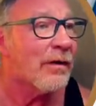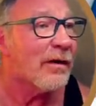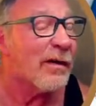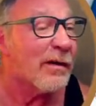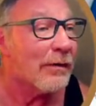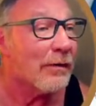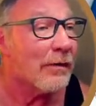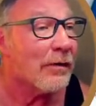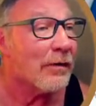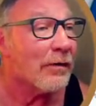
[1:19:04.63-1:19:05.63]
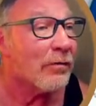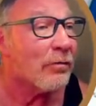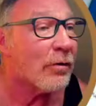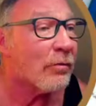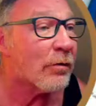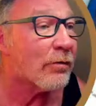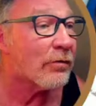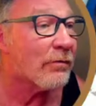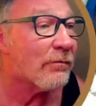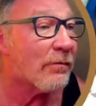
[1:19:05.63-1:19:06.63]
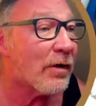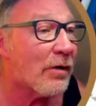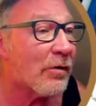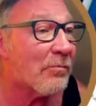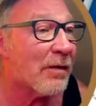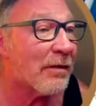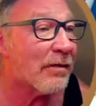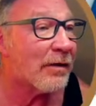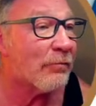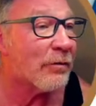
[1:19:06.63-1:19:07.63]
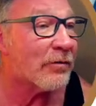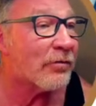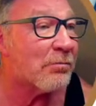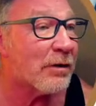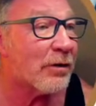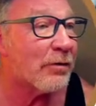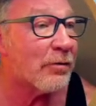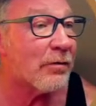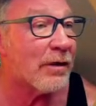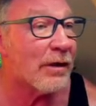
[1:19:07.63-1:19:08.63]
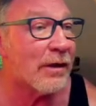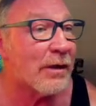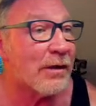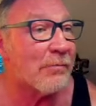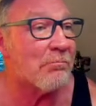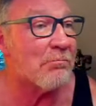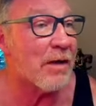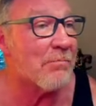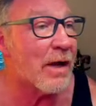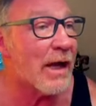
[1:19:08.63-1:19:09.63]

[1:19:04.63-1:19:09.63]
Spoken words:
Well, where's the valve? Methane will explode and bye-bye.